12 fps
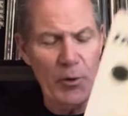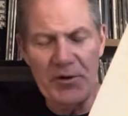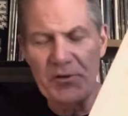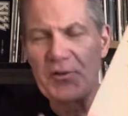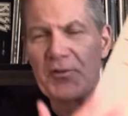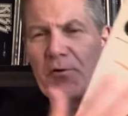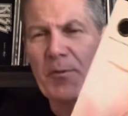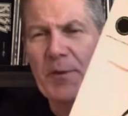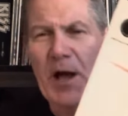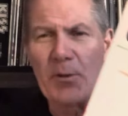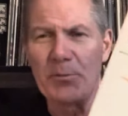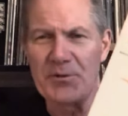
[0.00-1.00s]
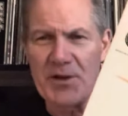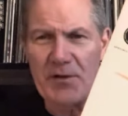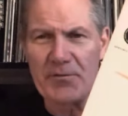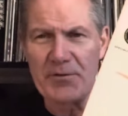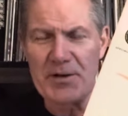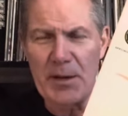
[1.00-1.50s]
This is from the album
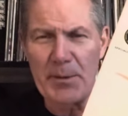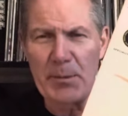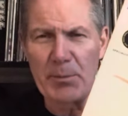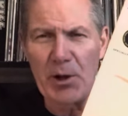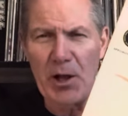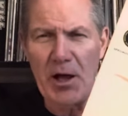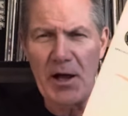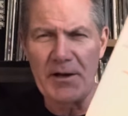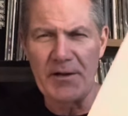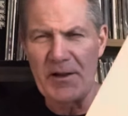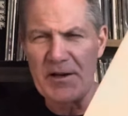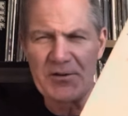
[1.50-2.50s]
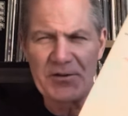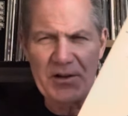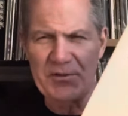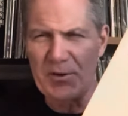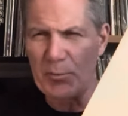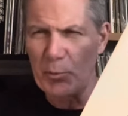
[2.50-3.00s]
Def, Dumb, and Blonde, and then it's
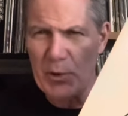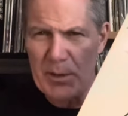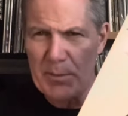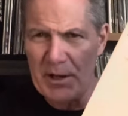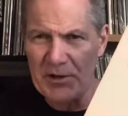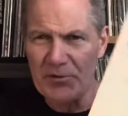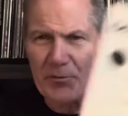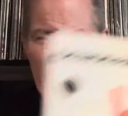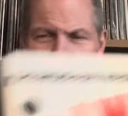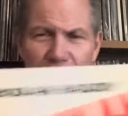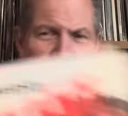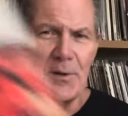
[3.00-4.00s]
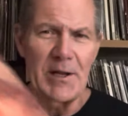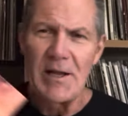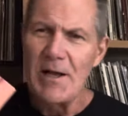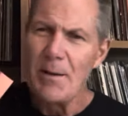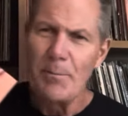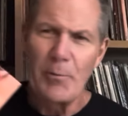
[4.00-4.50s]
got some remixed version. But
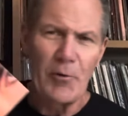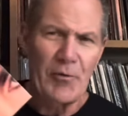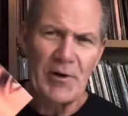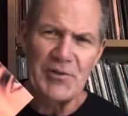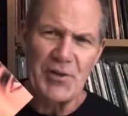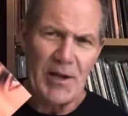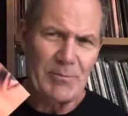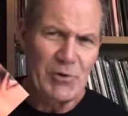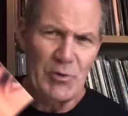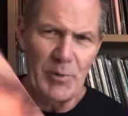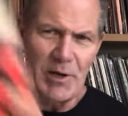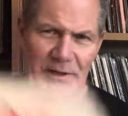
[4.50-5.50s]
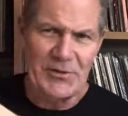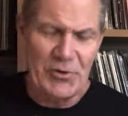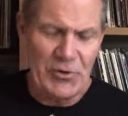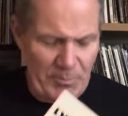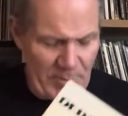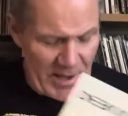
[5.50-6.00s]
perfect shape, two bucks.
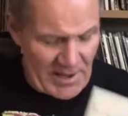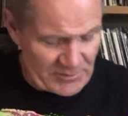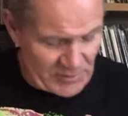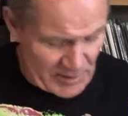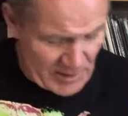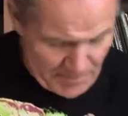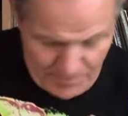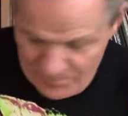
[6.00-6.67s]
Couldn't pass it up.